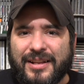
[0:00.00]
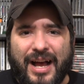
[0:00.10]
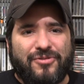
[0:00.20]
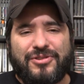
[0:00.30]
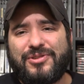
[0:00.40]

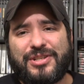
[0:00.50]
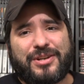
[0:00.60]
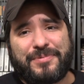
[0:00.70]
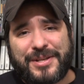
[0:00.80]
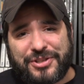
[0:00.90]
I don't do it to
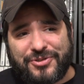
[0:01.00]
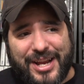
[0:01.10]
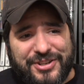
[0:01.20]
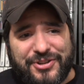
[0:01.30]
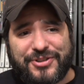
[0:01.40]
complete
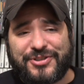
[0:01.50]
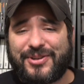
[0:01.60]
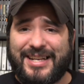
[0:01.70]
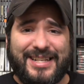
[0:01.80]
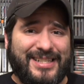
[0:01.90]
strangers, so
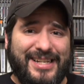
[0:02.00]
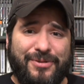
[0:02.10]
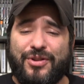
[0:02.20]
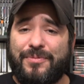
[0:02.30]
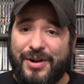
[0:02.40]
I can see
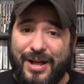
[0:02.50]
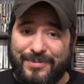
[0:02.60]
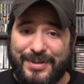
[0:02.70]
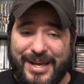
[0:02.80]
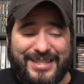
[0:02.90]
where the
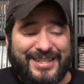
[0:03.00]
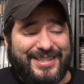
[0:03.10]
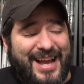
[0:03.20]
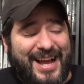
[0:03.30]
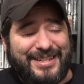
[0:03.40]
problem lies in
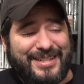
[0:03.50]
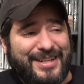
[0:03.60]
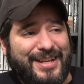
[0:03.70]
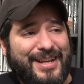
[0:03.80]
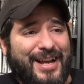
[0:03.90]
that.
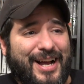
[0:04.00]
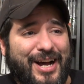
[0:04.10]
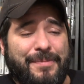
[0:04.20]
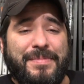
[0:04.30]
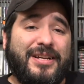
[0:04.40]
Uh,
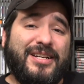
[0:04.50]
I'm not